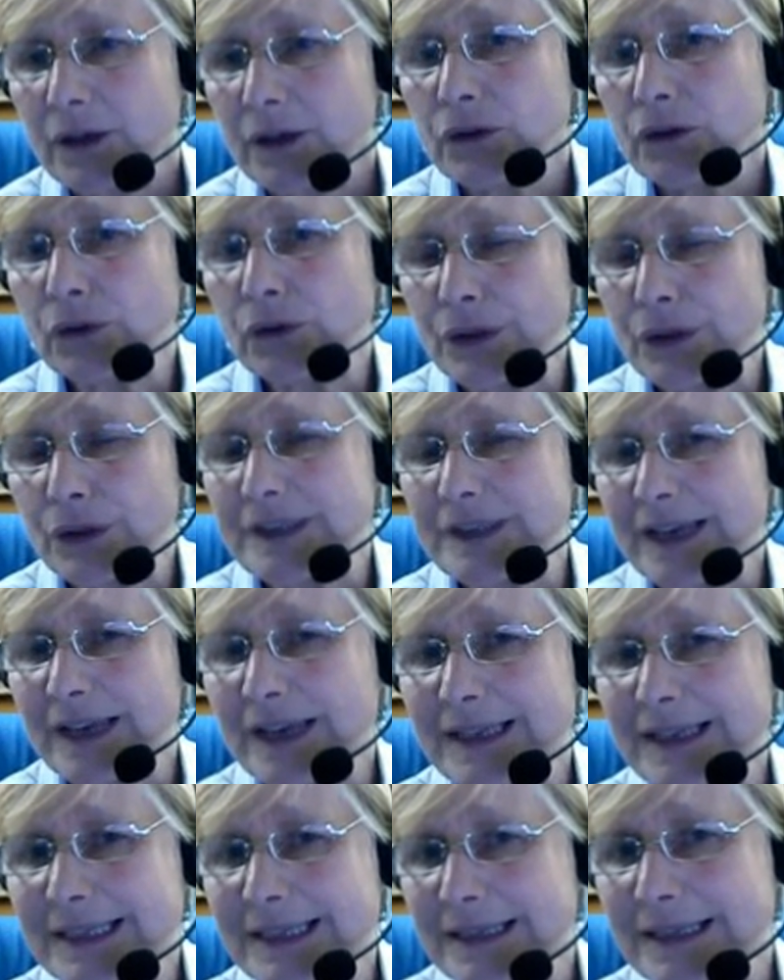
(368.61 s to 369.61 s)
You could say
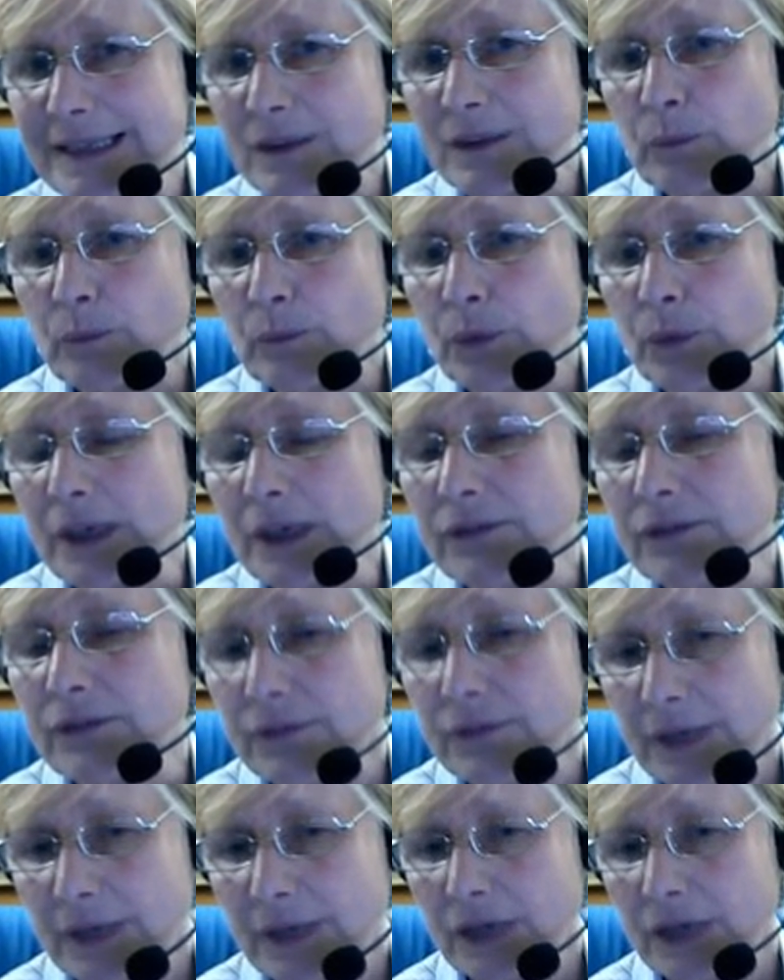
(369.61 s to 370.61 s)
this is a
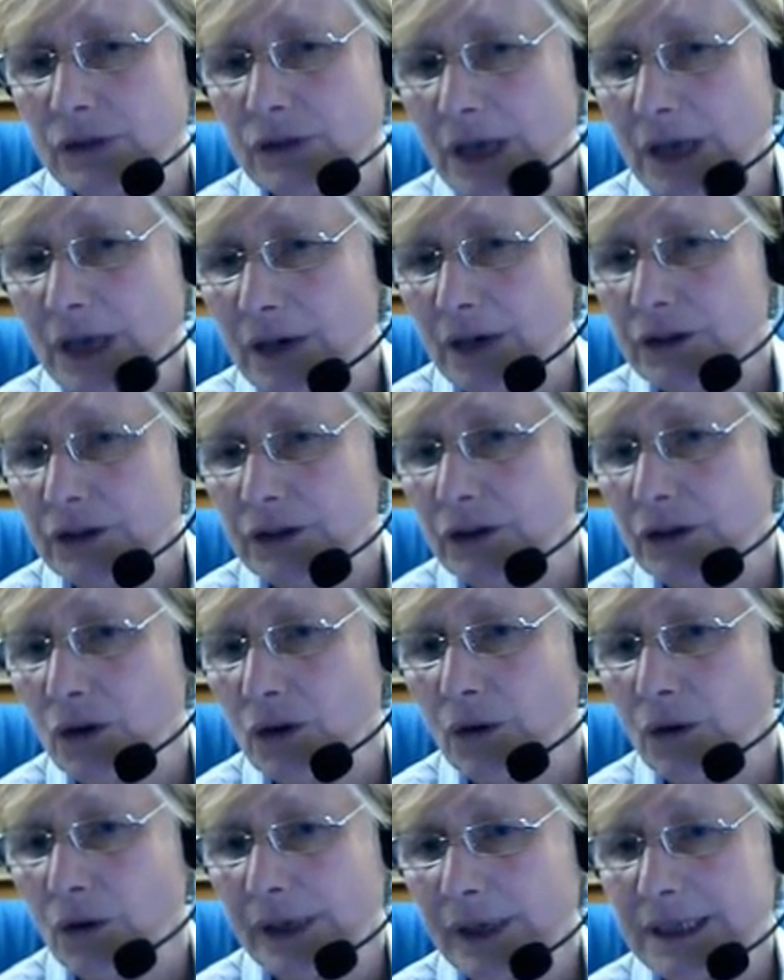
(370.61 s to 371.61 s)
brief introduction and
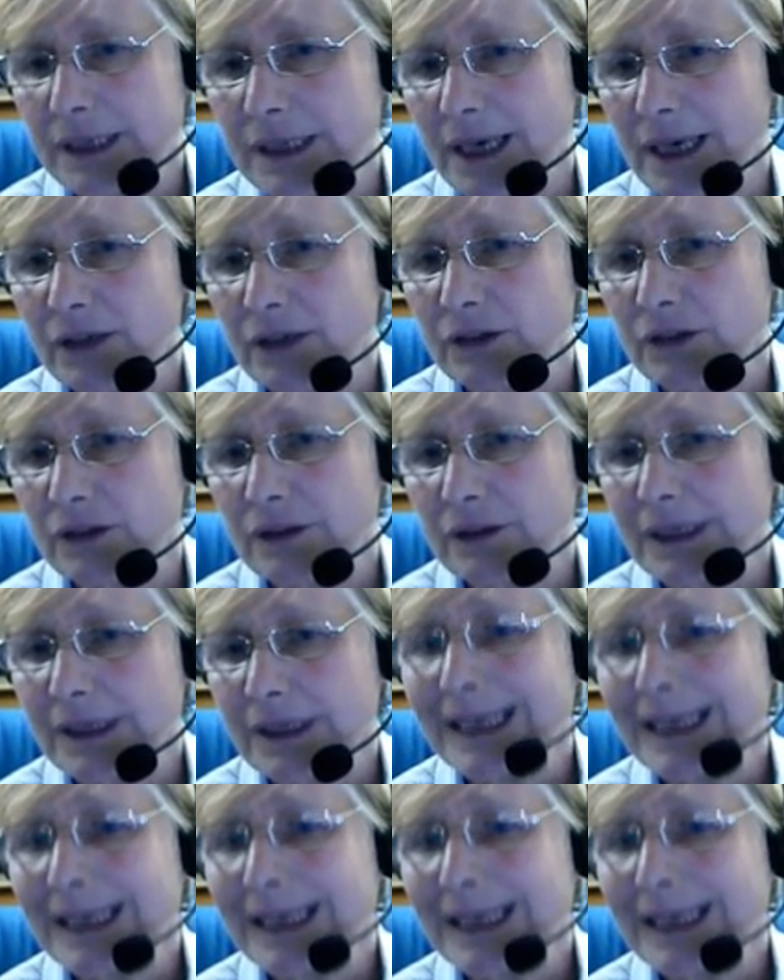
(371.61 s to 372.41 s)
orientation.